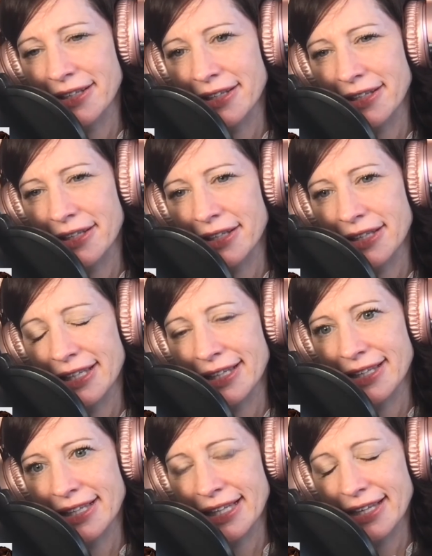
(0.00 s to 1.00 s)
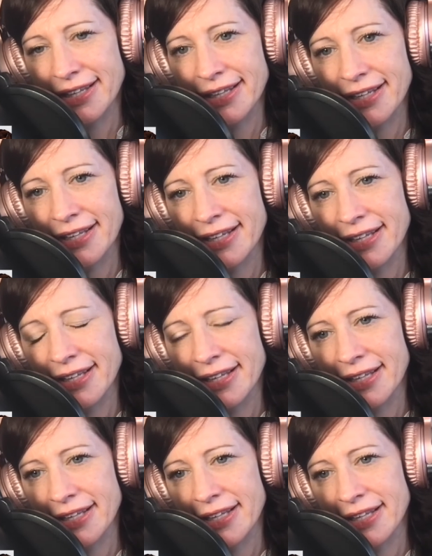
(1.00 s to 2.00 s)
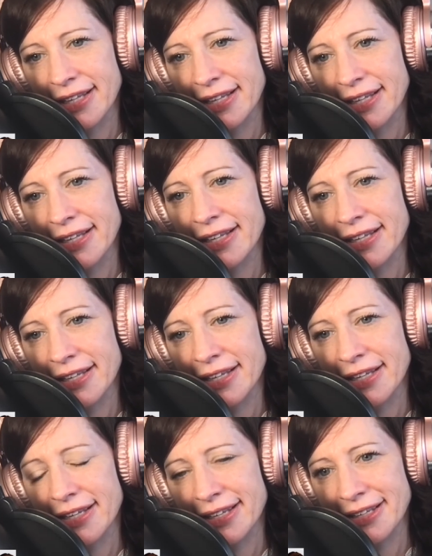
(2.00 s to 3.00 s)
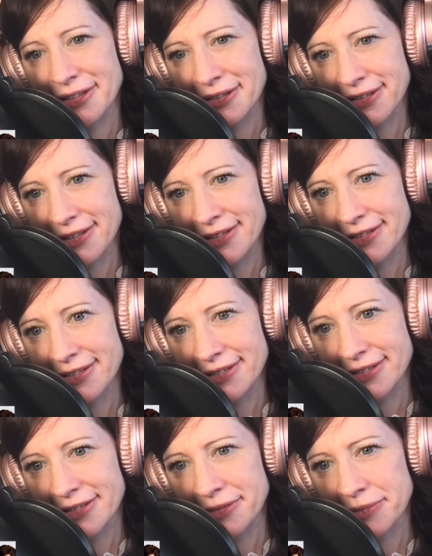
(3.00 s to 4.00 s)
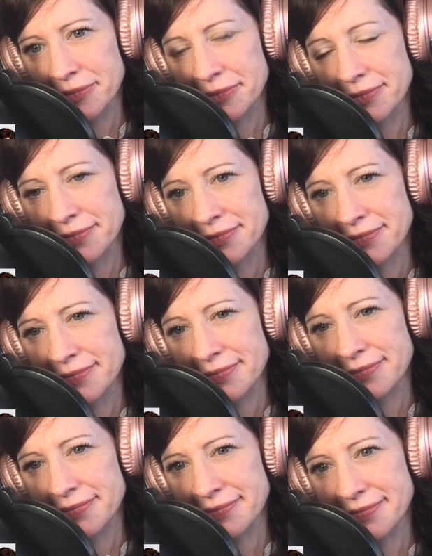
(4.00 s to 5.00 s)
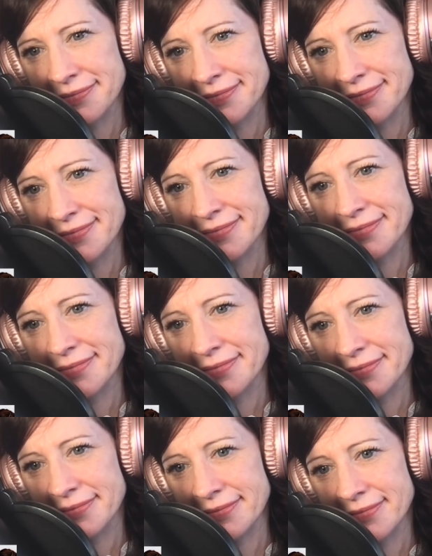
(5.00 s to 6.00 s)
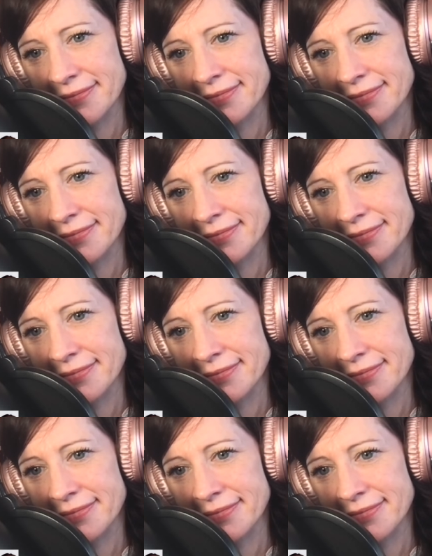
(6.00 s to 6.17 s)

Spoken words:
(not speaking)